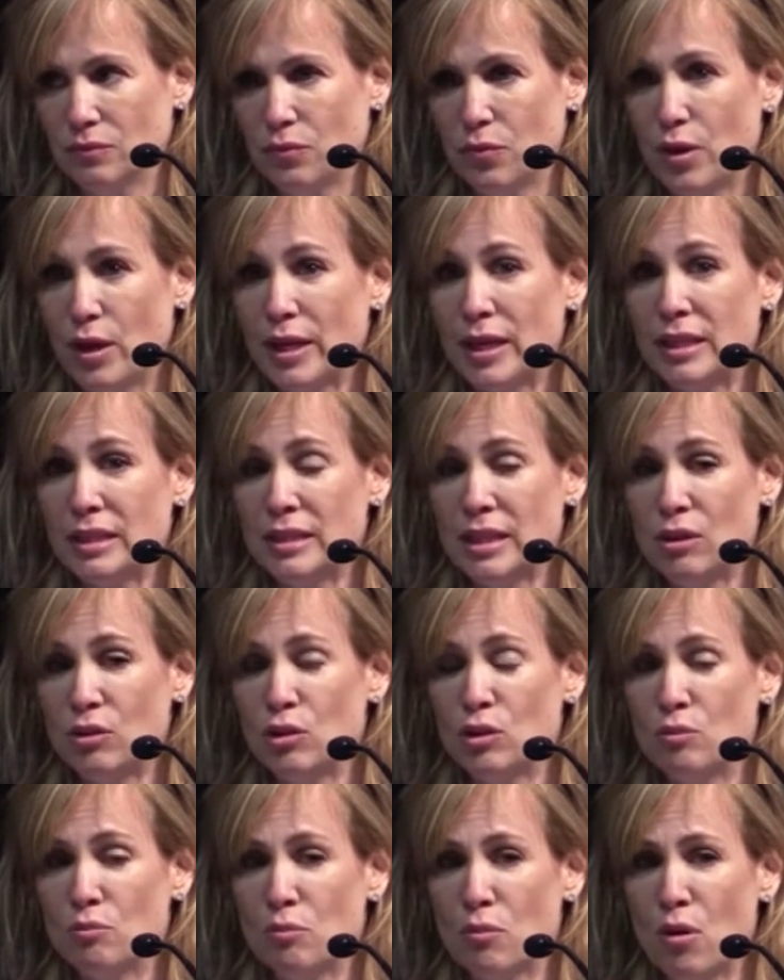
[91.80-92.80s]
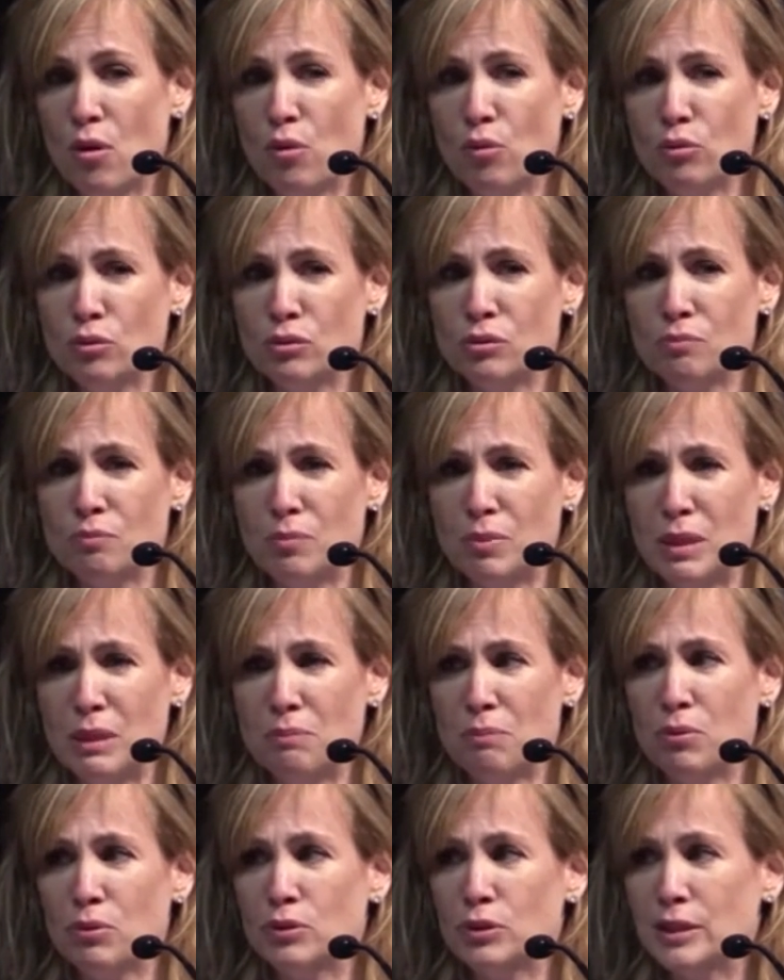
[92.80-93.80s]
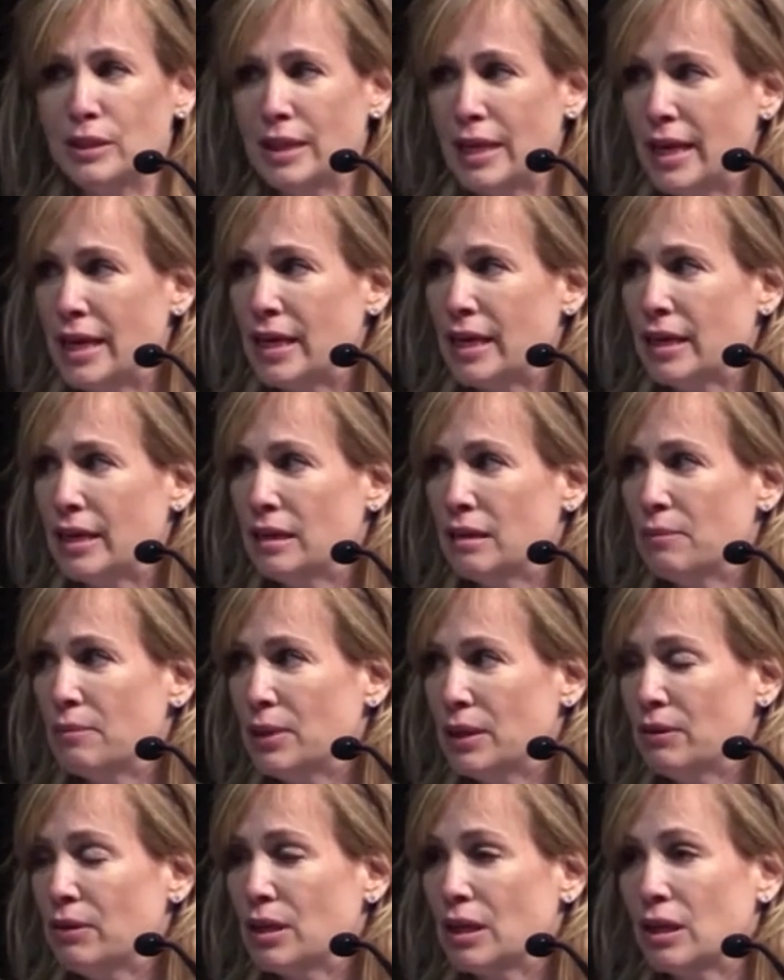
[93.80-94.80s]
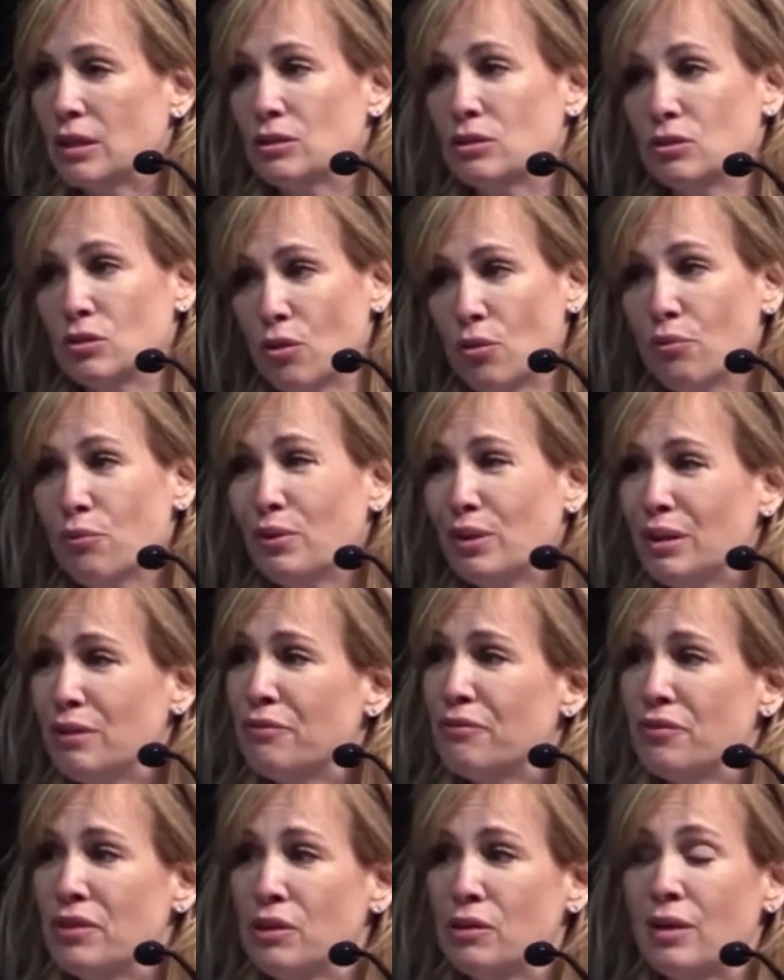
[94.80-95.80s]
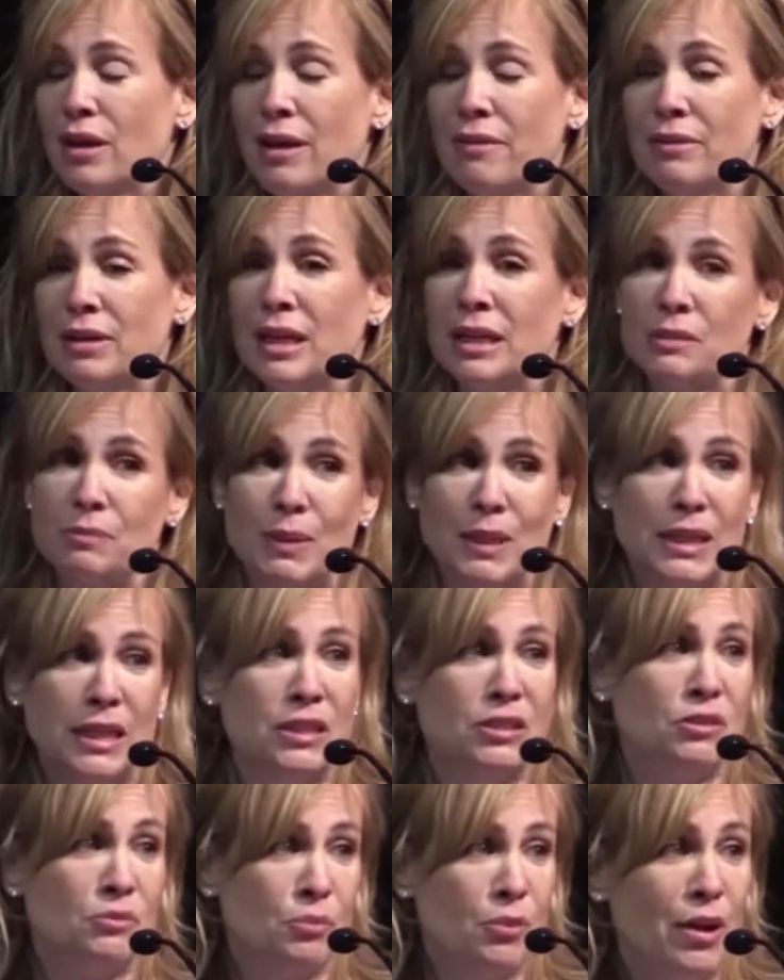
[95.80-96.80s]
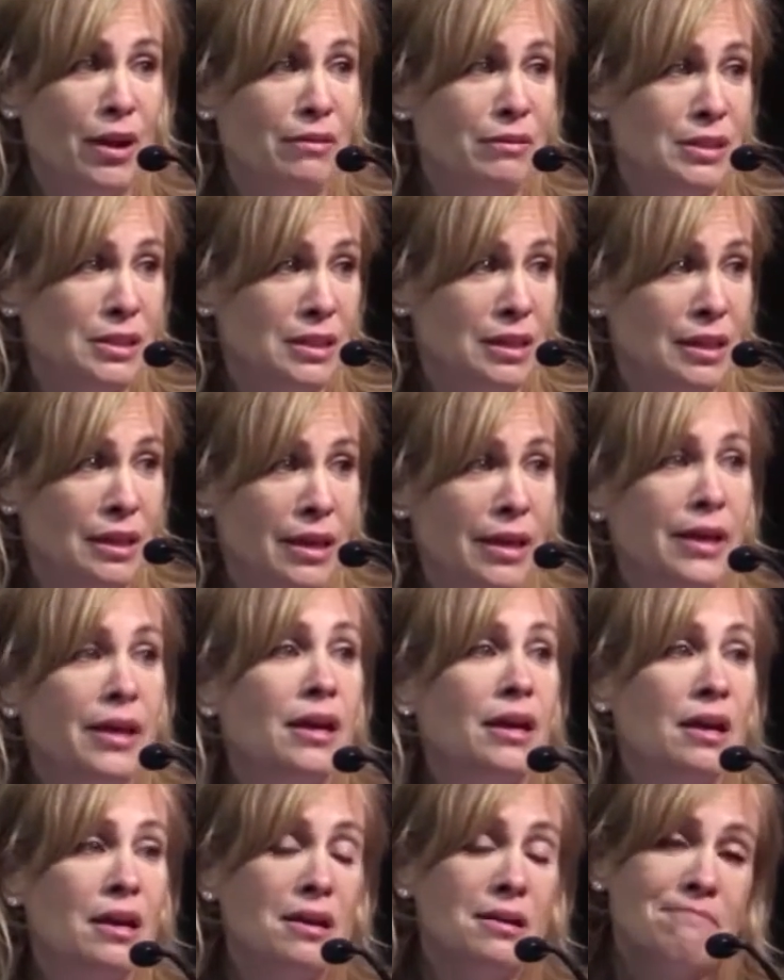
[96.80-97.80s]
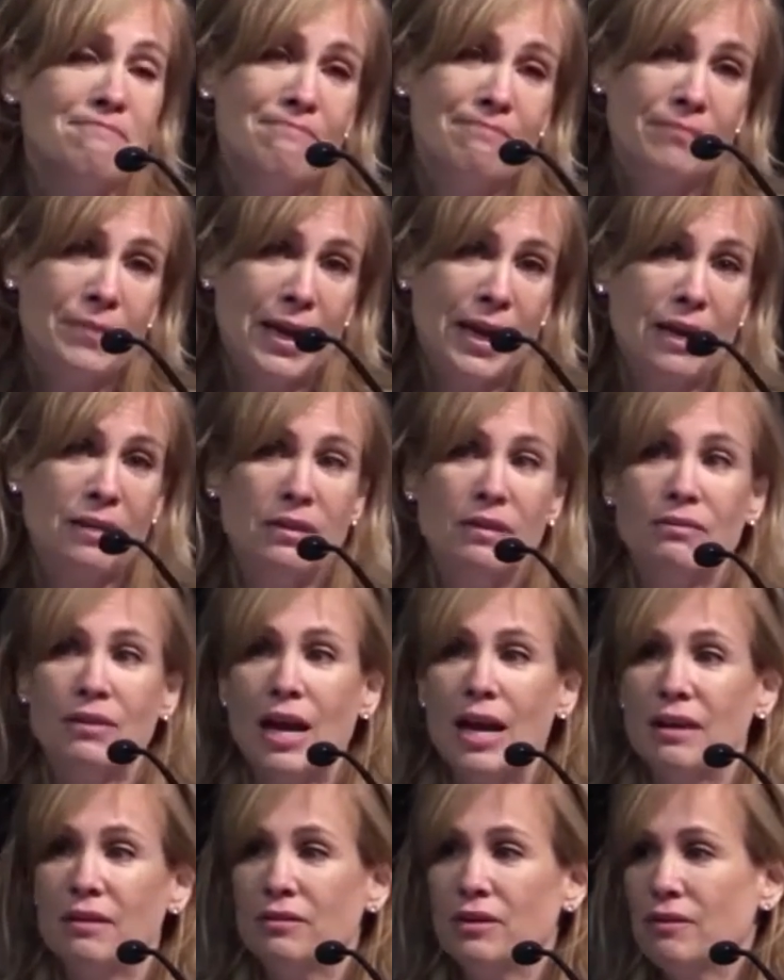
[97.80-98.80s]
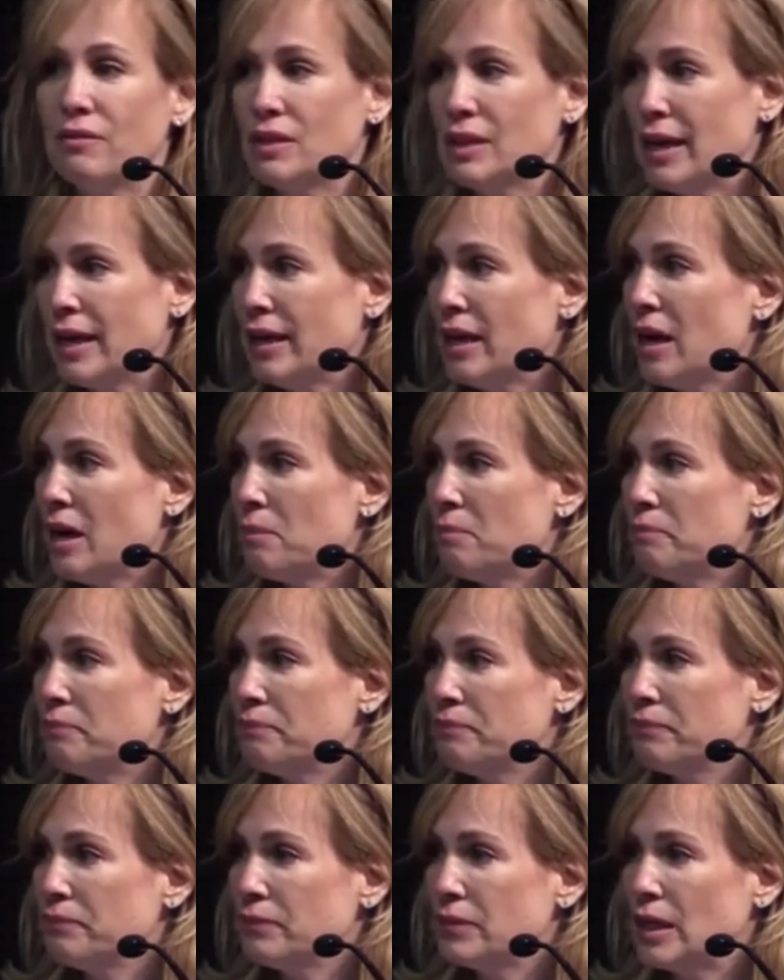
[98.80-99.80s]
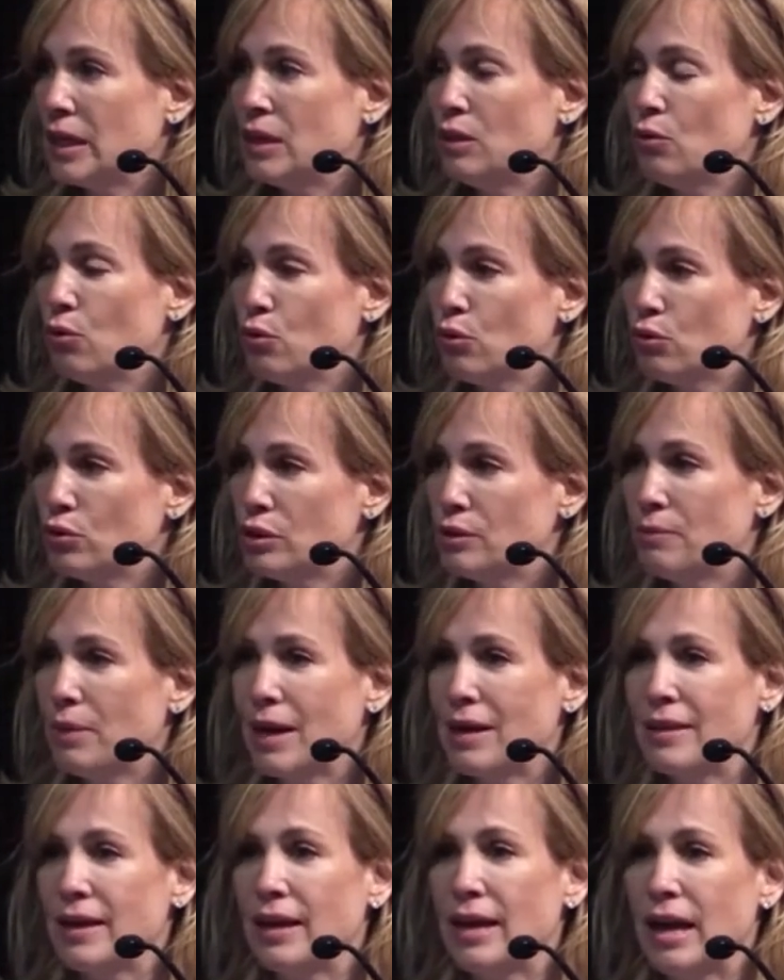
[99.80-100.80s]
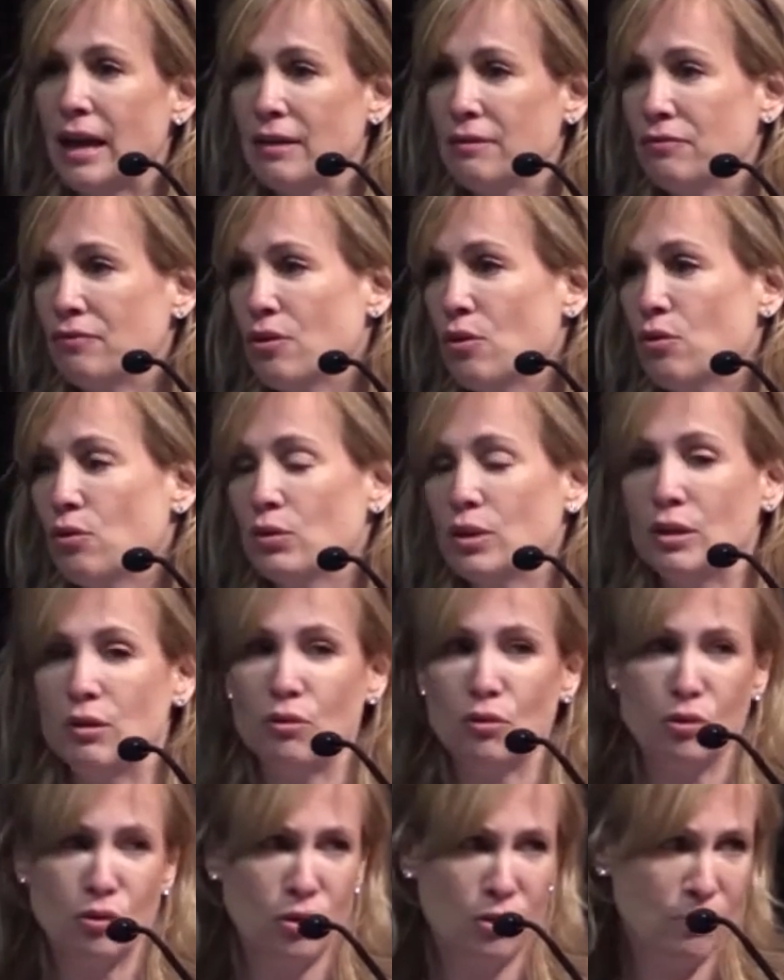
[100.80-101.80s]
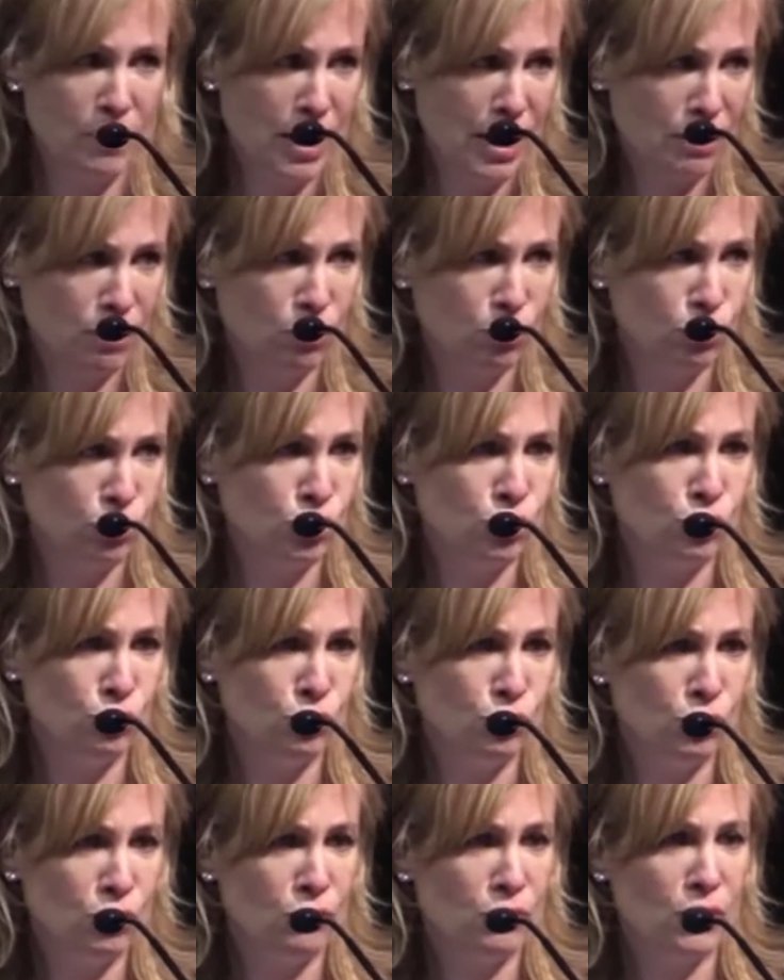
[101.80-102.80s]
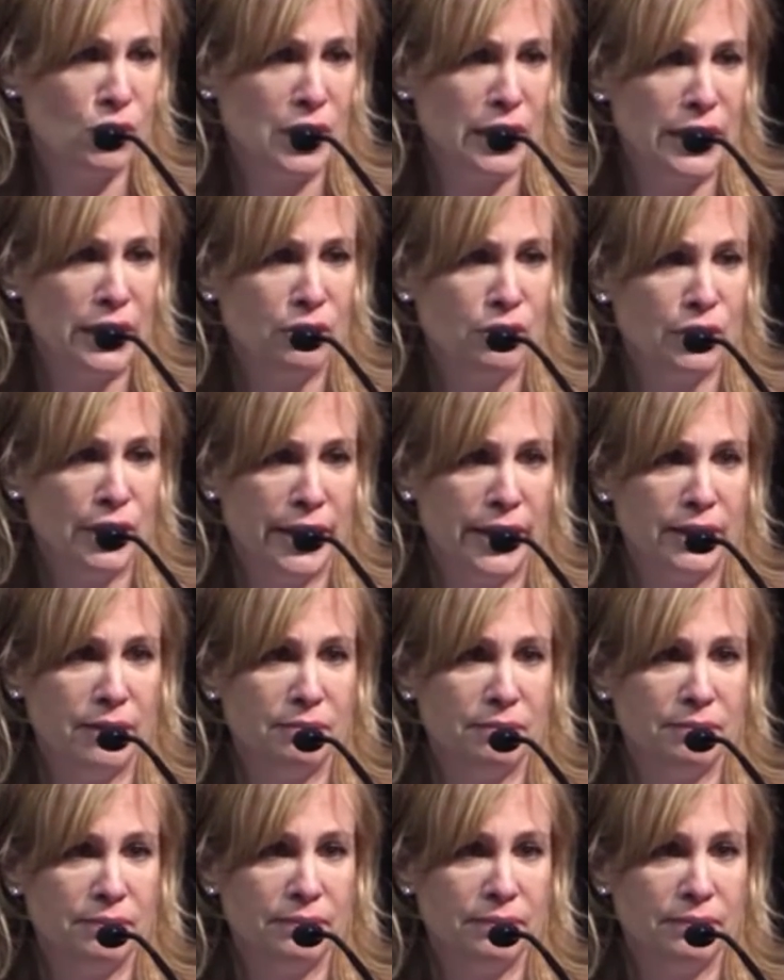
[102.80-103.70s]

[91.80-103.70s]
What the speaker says: Well, I can tell you, most people today in America don't really feel they have an expectation of privacy, and they've kind of given that up in order to buy that iPhone, in order to buy those shoes over the internet.